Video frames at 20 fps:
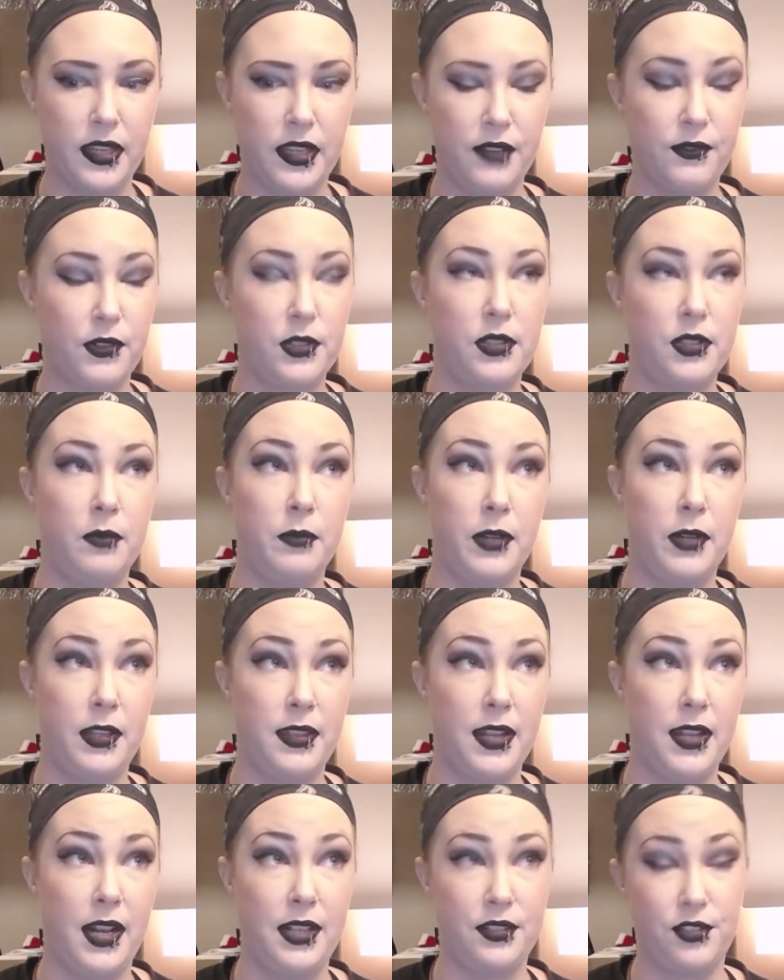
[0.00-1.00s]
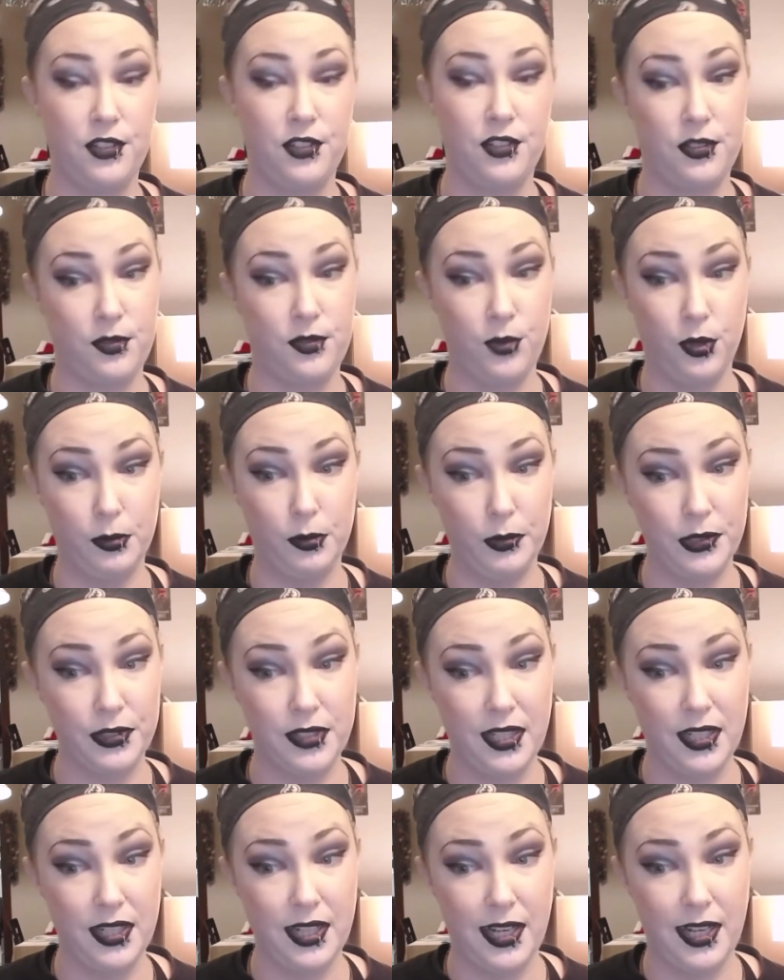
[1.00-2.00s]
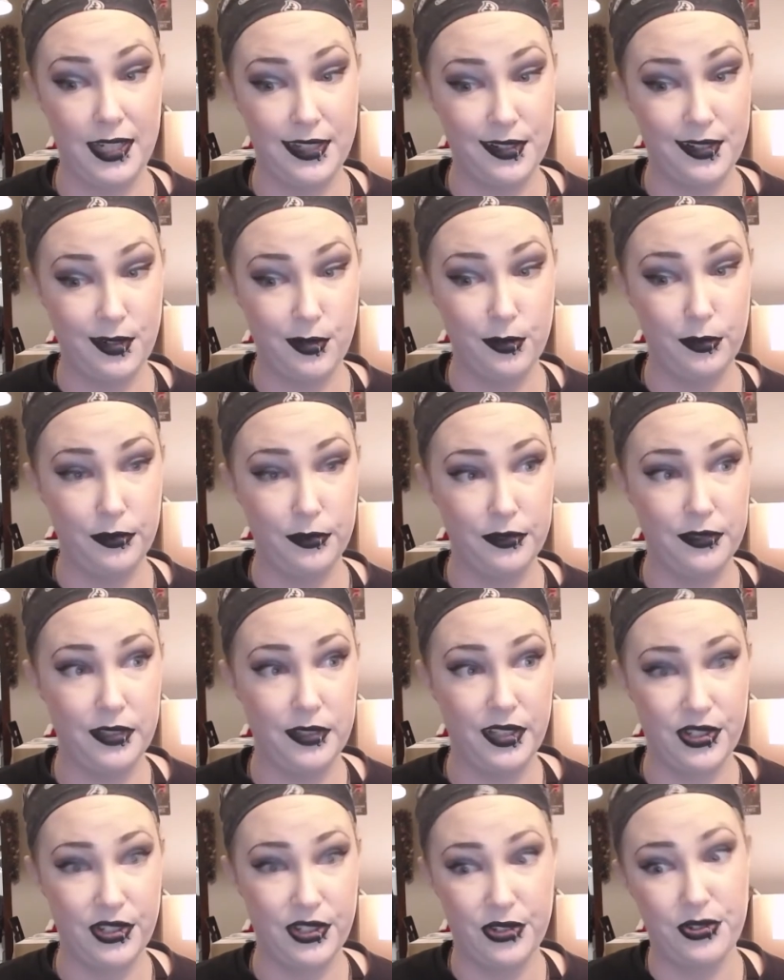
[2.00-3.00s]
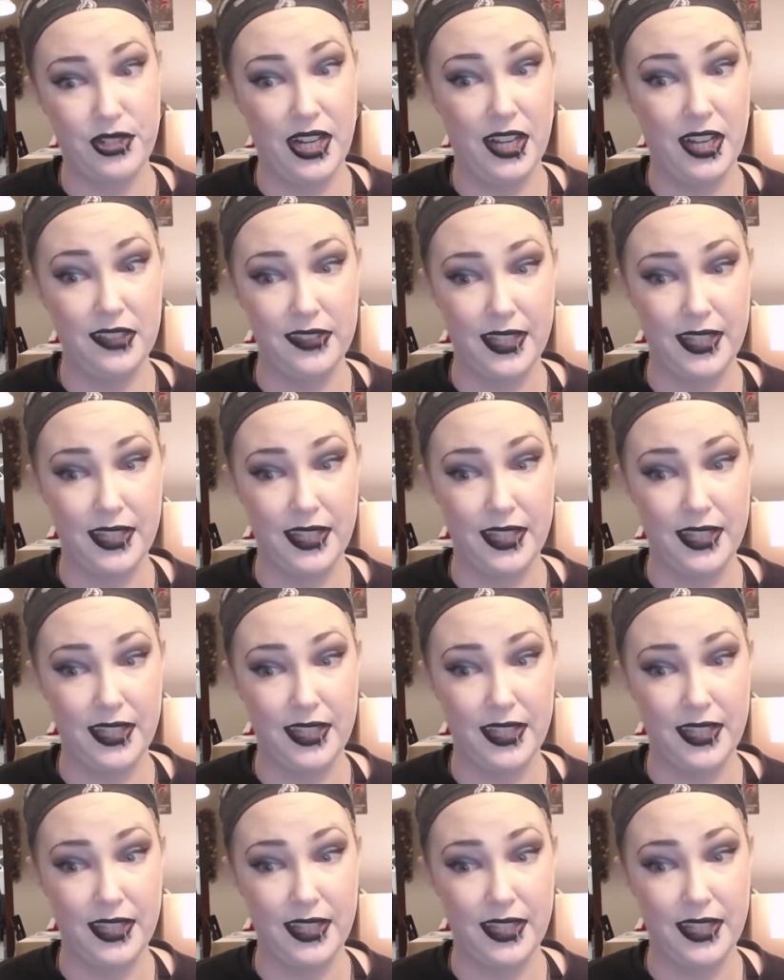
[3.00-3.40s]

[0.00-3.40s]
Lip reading: and for somebody that has just normal skin, I don't understand.